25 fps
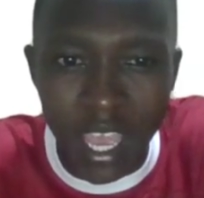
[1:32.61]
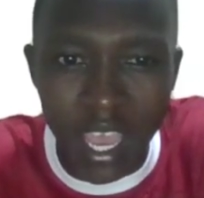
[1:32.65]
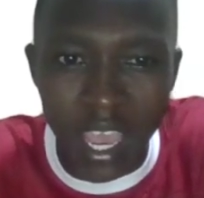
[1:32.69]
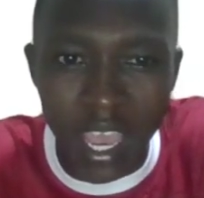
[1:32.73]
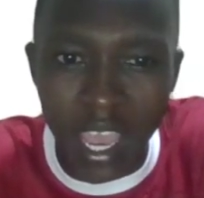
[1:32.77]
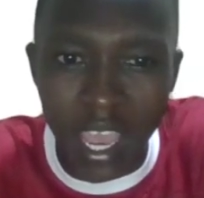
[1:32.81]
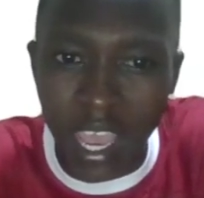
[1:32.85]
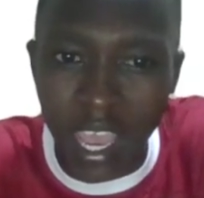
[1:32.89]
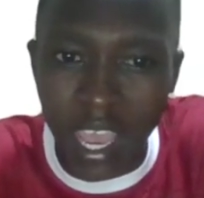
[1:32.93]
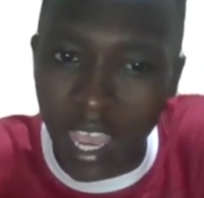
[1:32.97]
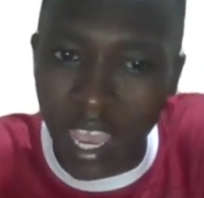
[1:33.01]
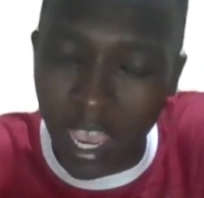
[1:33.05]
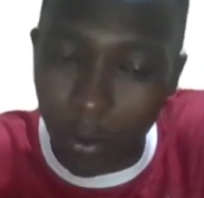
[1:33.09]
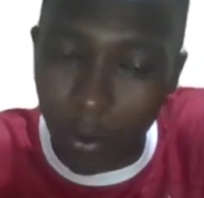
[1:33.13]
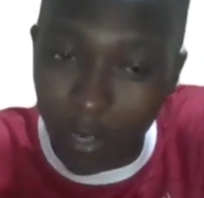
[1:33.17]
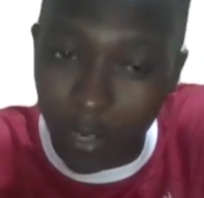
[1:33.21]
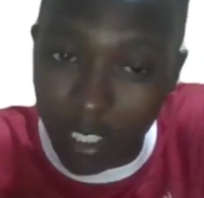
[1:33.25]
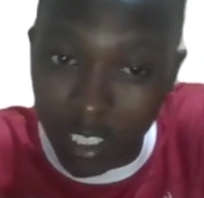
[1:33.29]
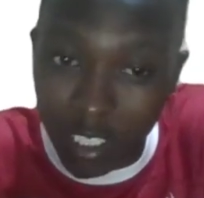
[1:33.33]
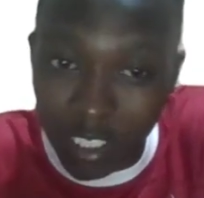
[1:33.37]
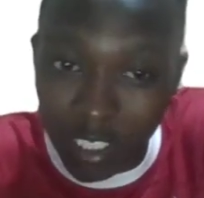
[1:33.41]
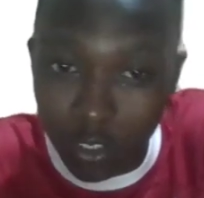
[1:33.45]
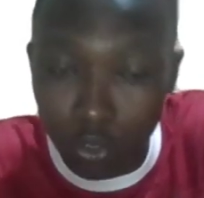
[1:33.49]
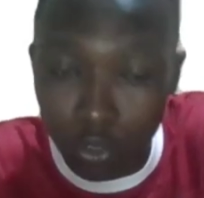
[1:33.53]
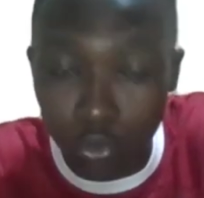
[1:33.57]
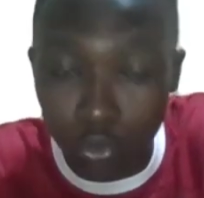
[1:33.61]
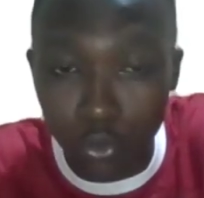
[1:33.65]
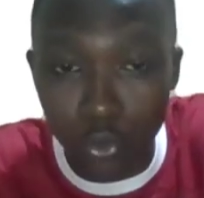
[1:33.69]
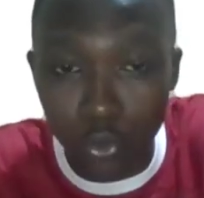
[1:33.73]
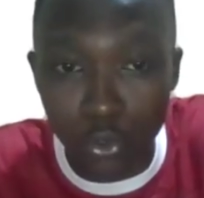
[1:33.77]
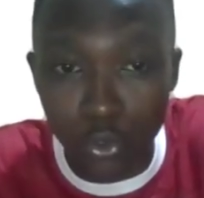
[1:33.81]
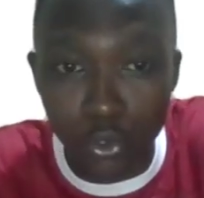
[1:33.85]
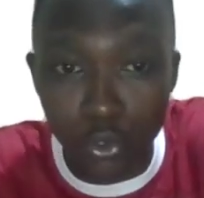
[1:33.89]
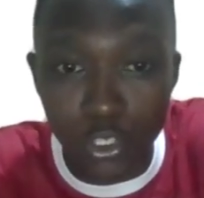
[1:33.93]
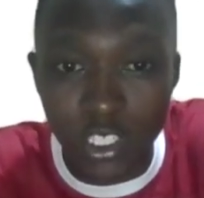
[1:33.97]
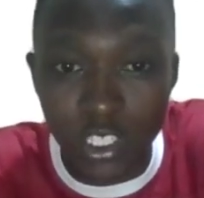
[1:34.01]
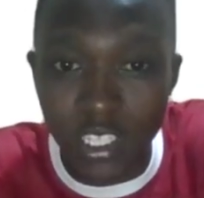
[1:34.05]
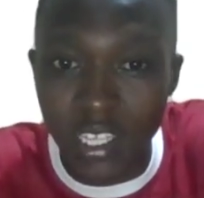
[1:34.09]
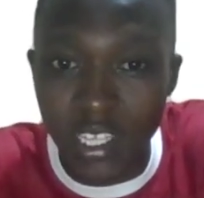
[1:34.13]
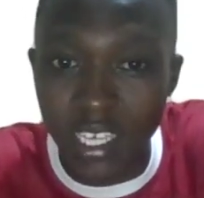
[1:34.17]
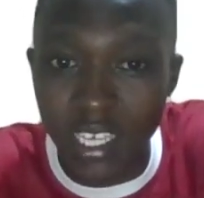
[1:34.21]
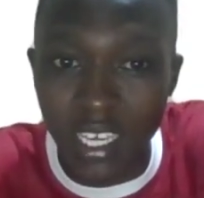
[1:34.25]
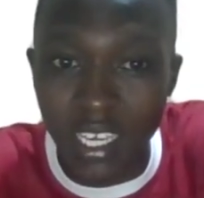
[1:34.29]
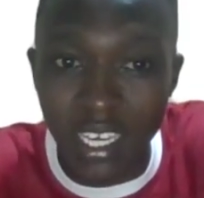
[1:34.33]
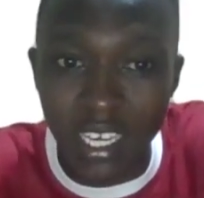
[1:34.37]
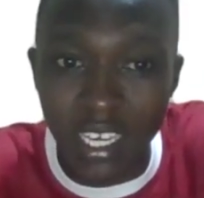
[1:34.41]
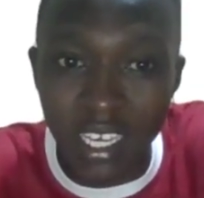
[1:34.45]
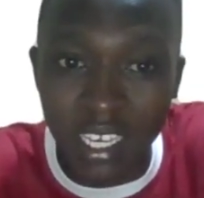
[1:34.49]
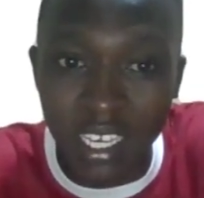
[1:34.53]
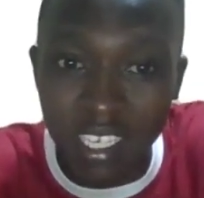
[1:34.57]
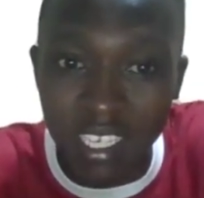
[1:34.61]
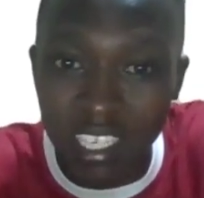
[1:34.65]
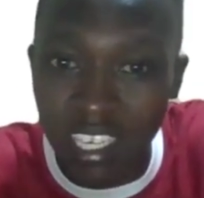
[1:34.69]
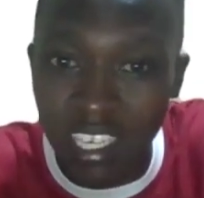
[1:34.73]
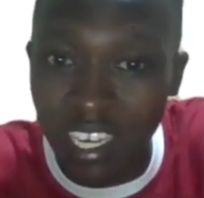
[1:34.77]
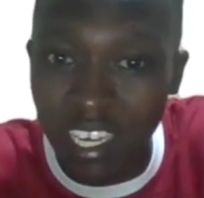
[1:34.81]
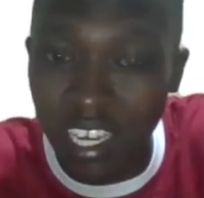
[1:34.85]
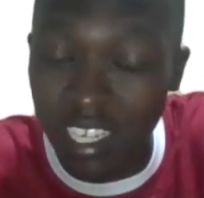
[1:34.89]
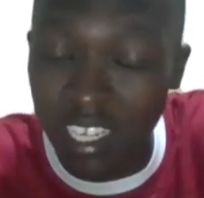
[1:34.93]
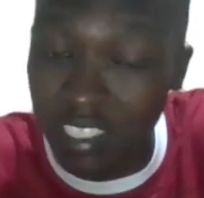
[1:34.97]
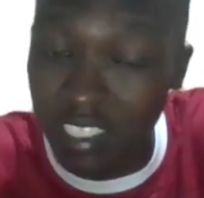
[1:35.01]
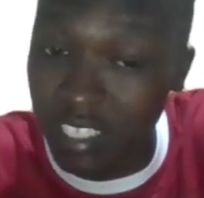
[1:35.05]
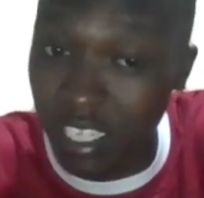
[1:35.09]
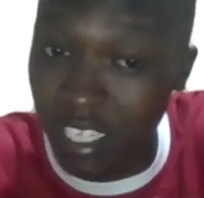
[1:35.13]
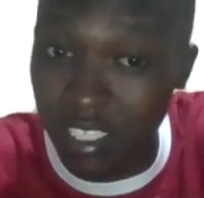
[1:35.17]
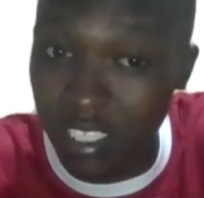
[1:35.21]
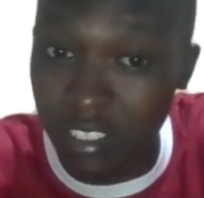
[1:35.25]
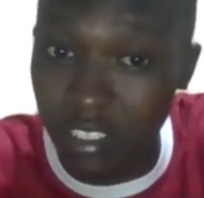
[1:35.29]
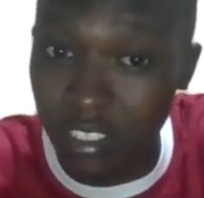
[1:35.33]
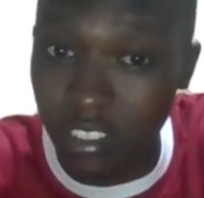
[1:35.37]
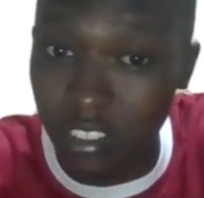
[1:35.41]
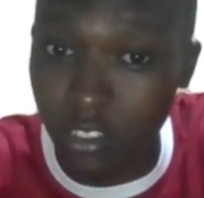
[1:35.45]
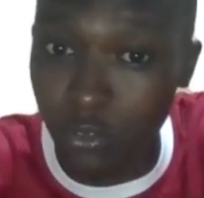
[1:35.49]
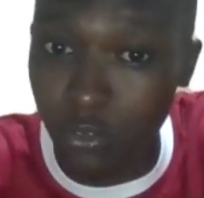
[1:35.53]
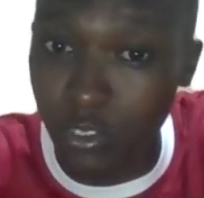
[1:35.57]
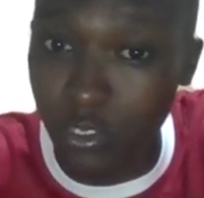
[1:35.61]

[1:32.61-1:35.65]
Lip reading: I want us to see the key characteristics.